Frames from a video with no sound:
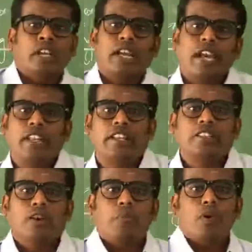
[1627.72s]
carry
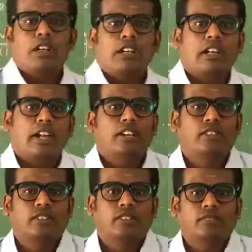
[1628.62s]
the pollen grains
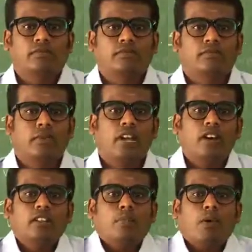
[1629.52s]

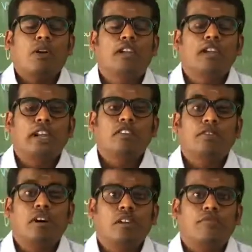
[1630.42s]
because the pollen grains
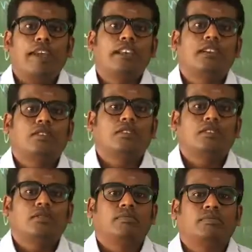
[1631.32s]
are weightless,
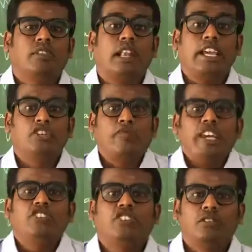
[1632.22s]

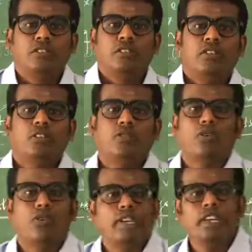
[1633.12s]
light-weighted.
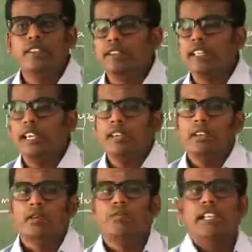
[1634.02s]
So
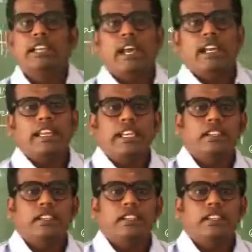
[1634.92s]
easily will carry